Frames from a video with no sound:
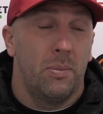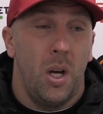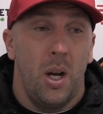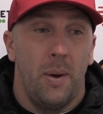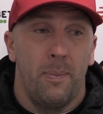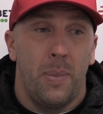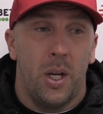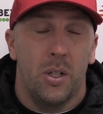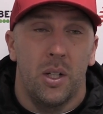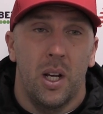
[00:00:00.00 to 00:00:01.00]

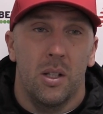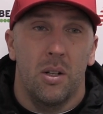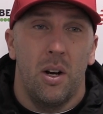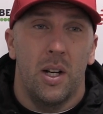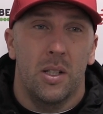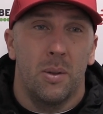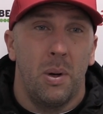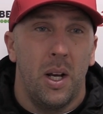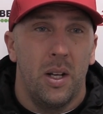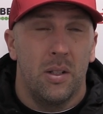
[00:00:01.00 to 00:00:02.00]
passion to get tighter to
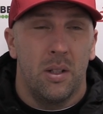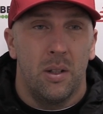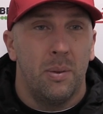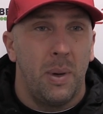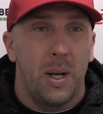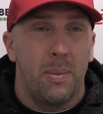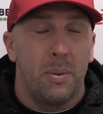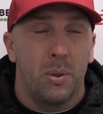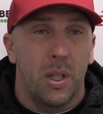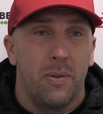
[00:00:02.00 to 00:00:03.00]
players and made it a bit
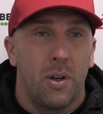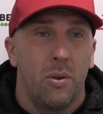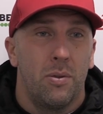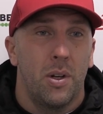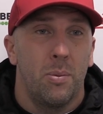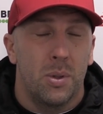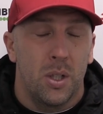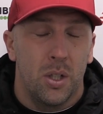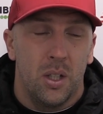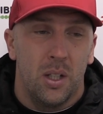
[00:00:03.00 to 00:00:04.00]
more difficult for the
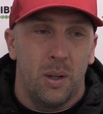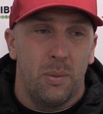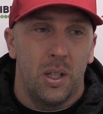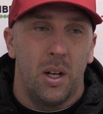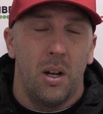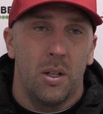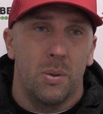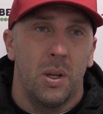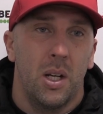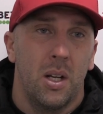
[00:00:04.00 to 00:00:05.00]
opposition than we did
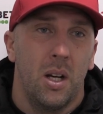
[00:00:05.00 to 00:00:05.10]
last week,